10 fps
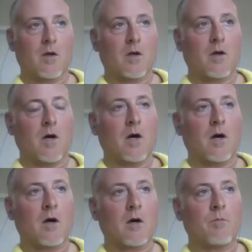
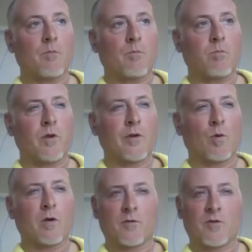A little
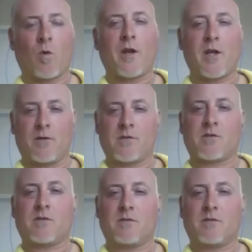over 20 years.